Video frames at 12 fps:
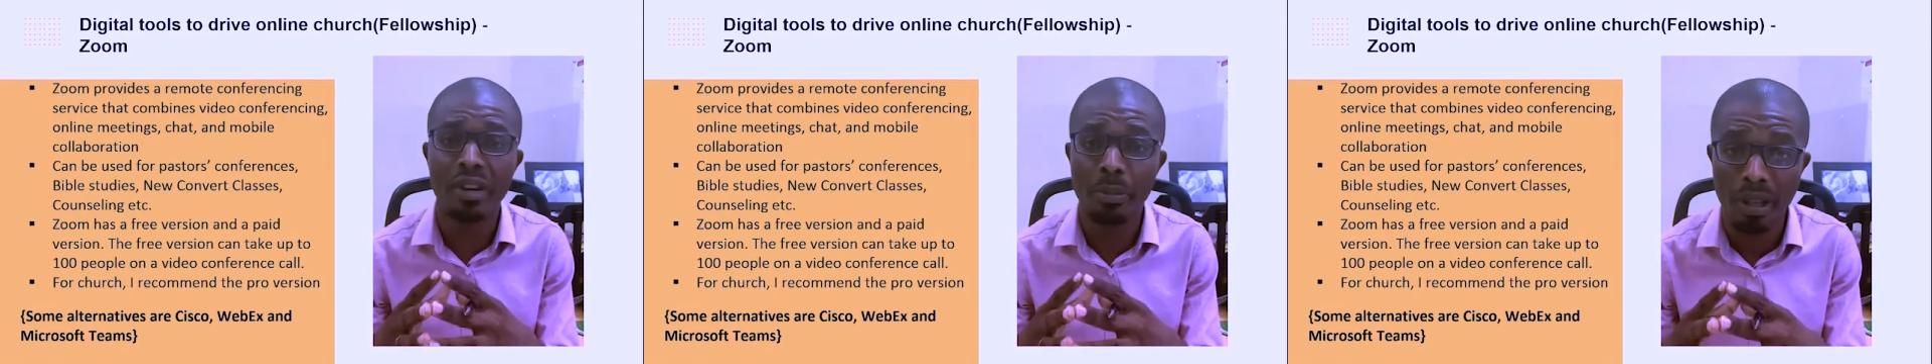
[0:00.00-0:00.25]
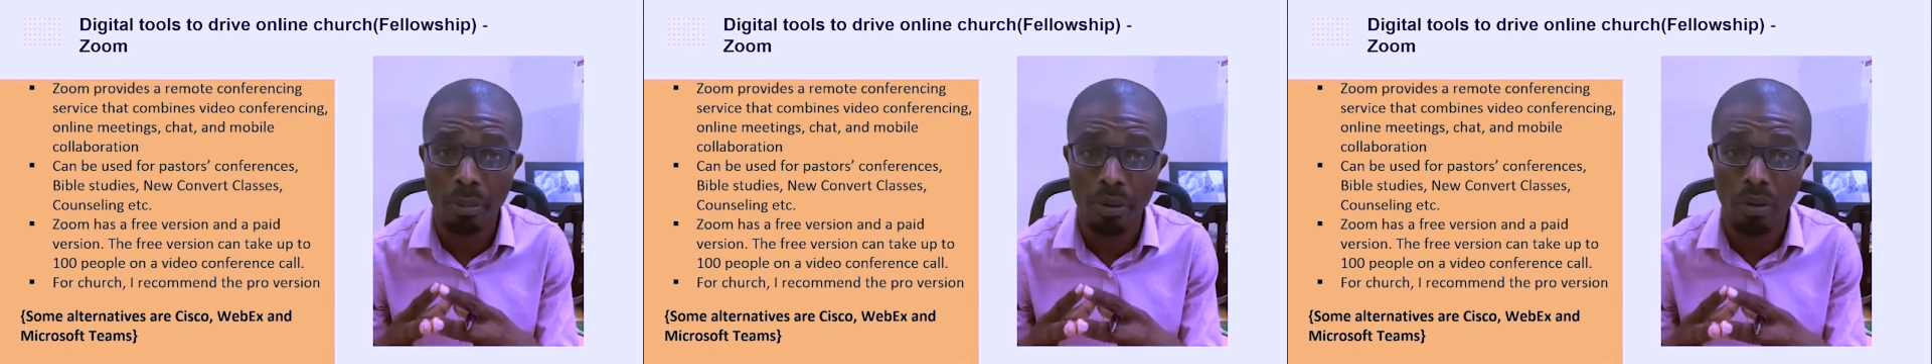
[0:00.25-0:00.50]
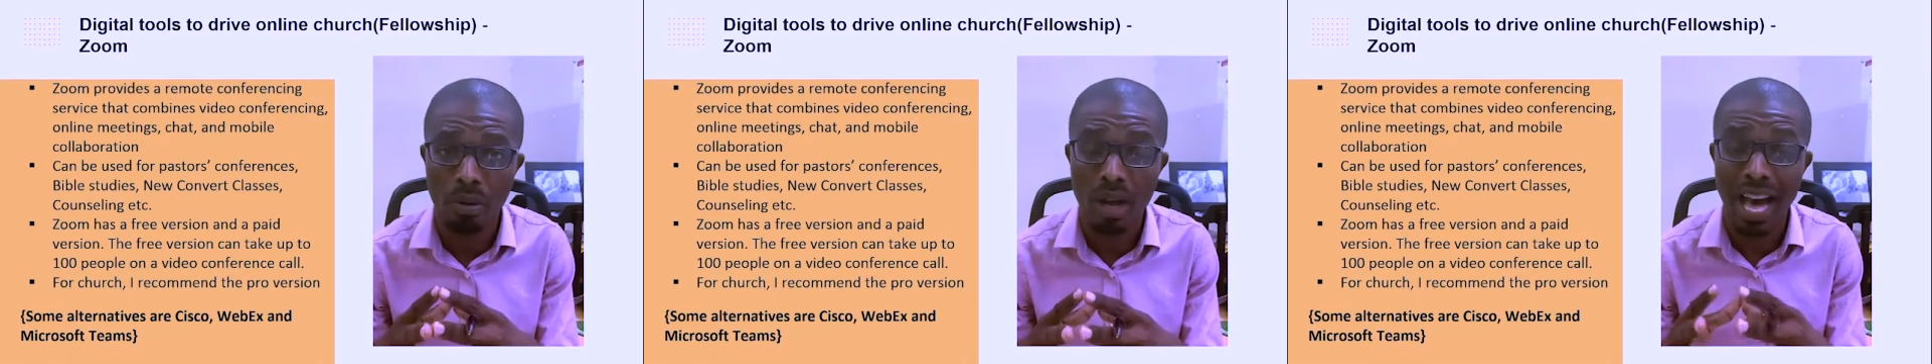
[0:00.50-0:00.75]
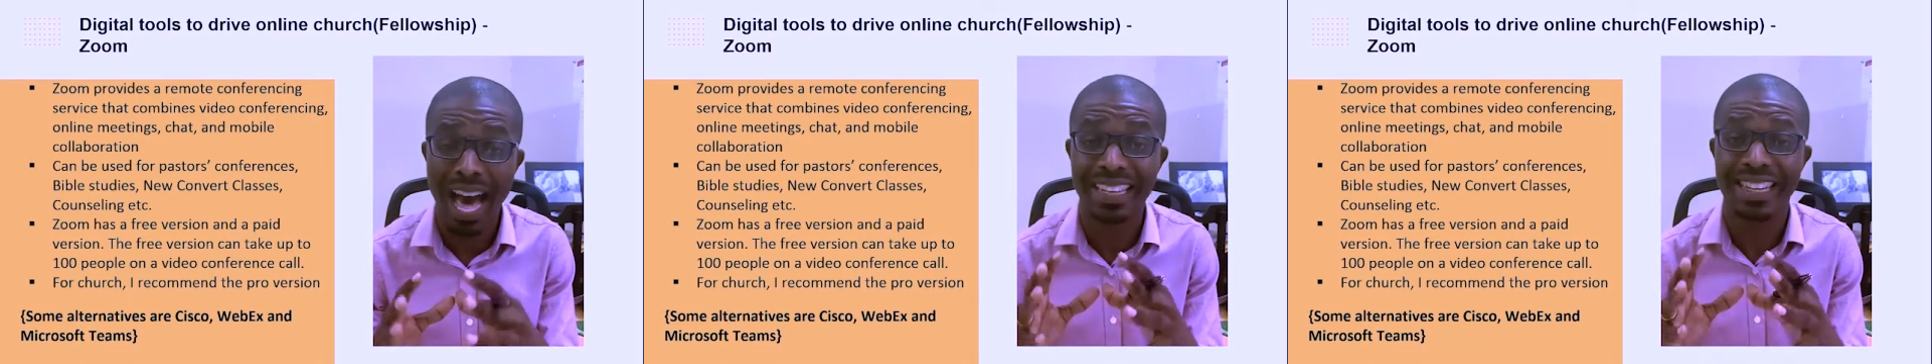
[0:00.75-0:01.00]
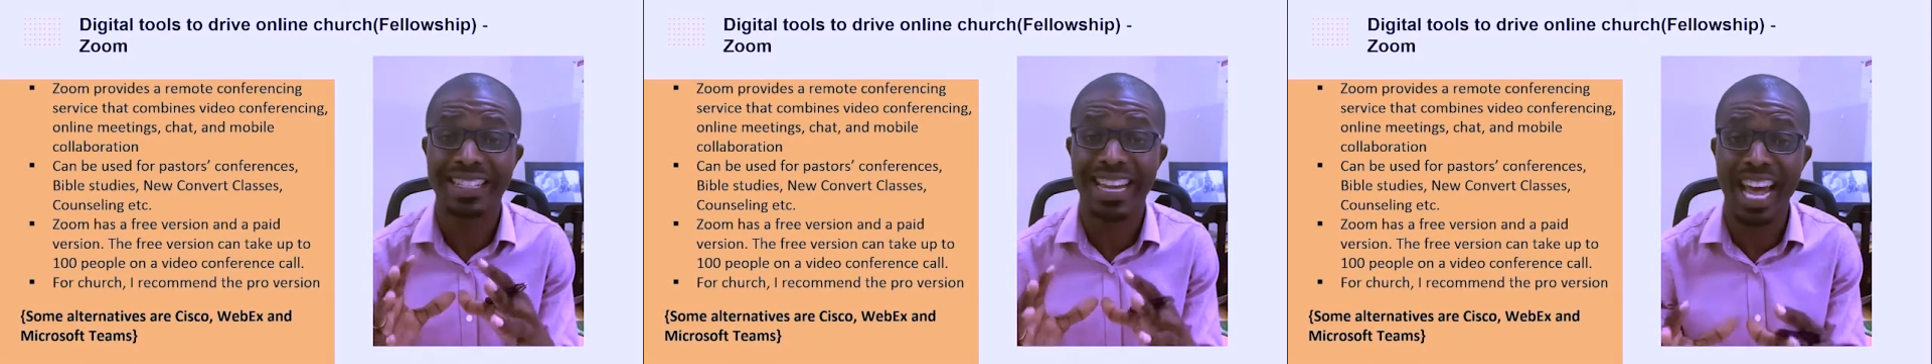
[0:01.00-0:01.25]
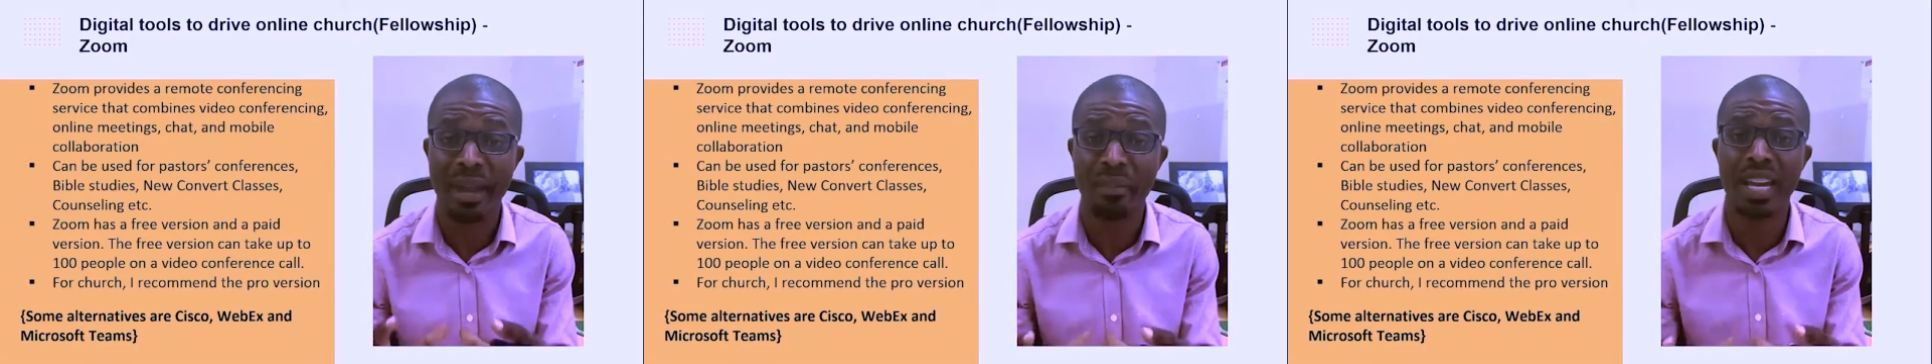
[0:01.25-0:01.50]
people at a
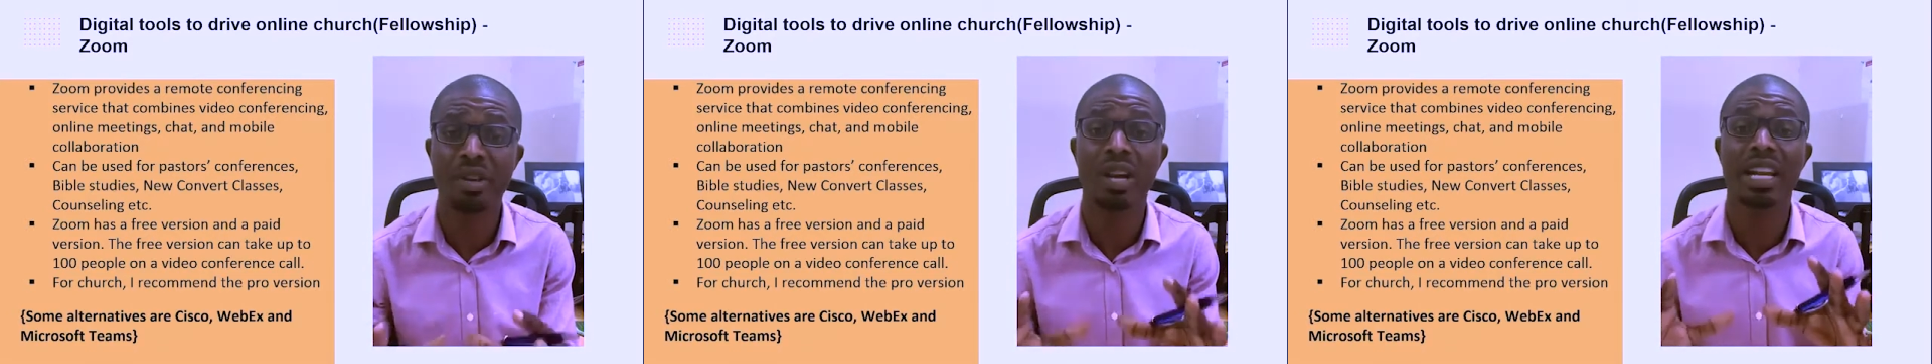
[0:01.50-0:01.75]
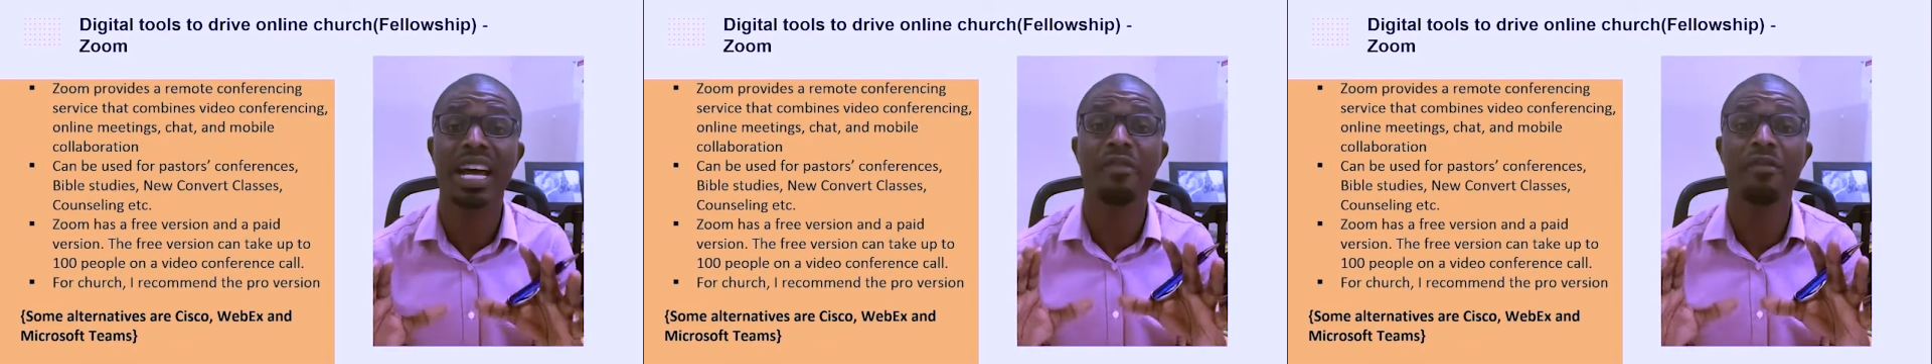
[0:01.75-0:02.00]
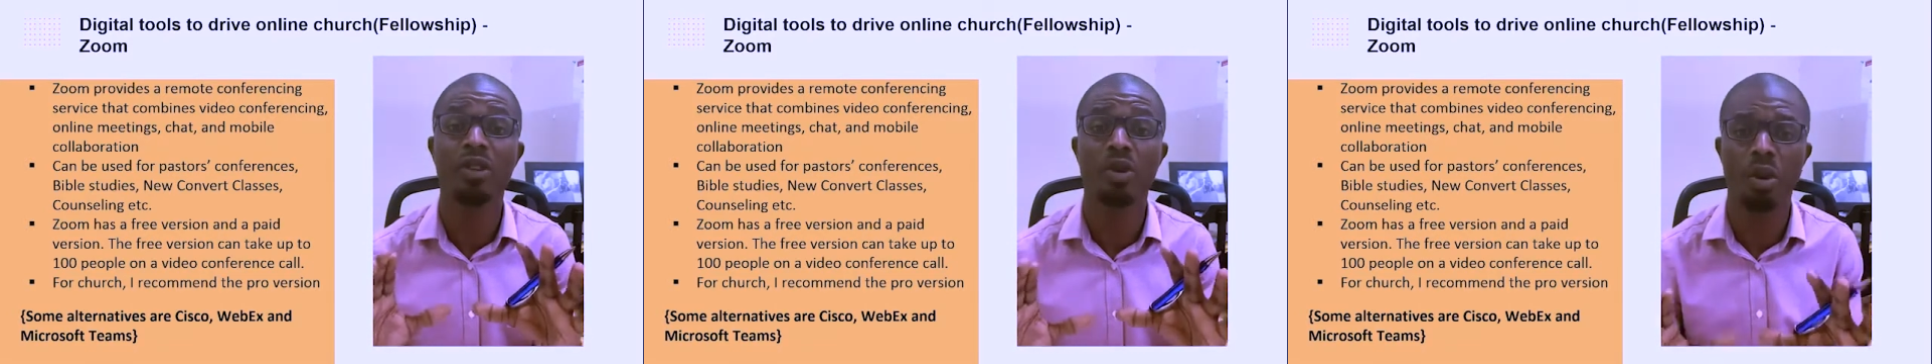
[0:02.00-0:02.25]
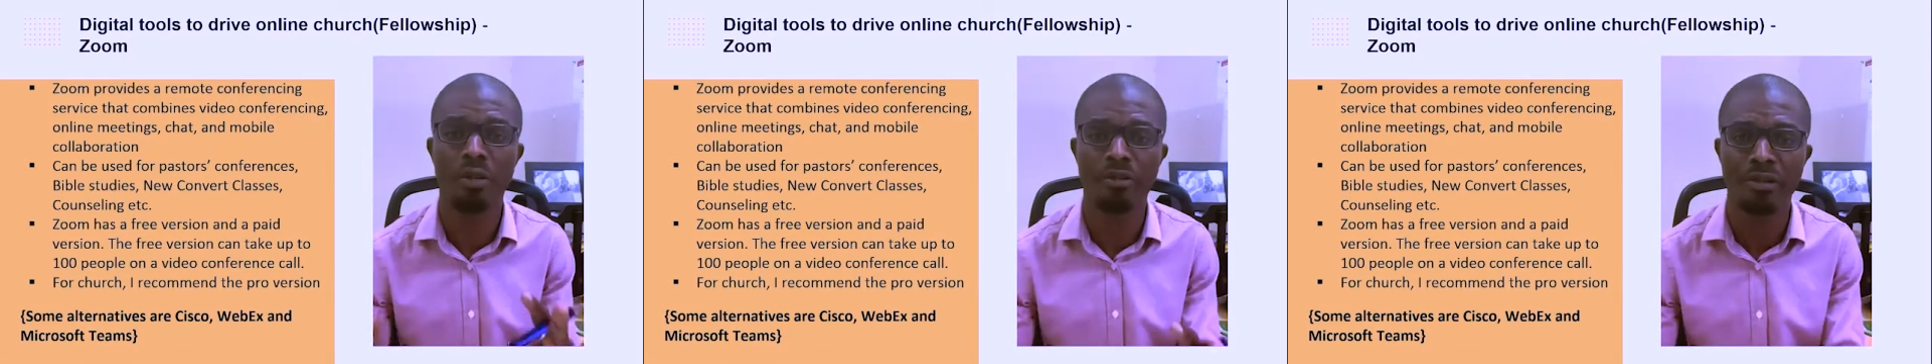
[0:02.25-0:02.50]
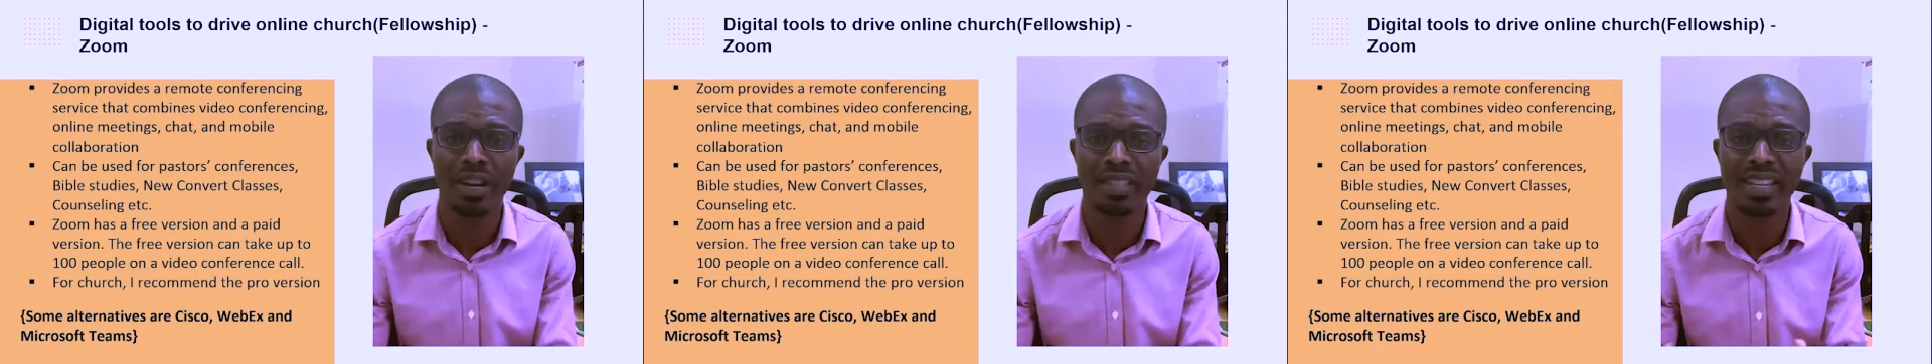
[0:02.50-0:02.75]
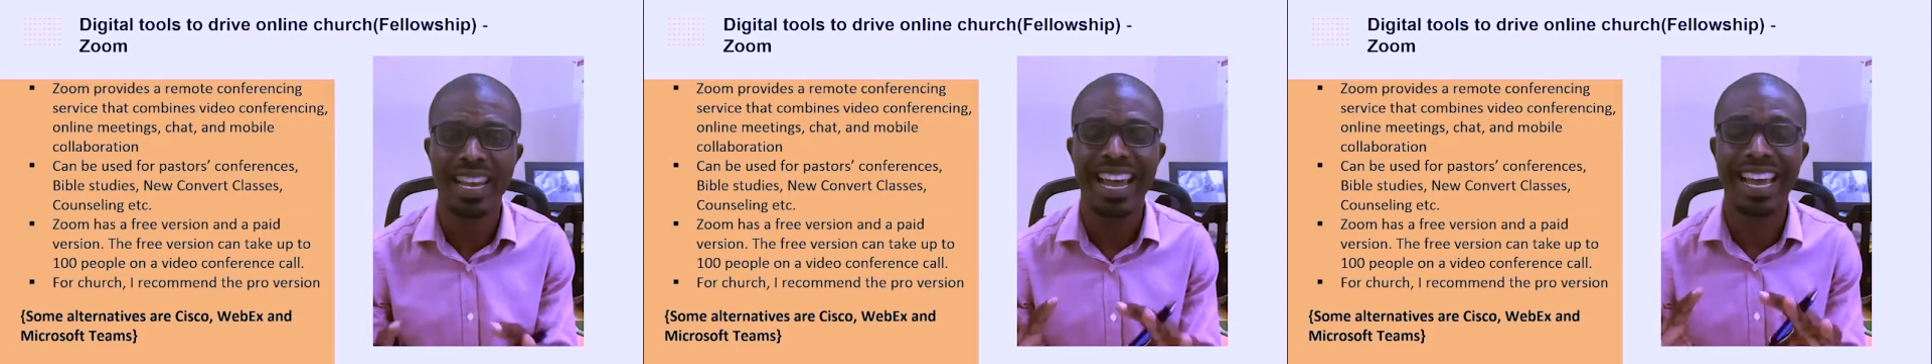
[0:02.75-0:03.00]
time, and you can have video conference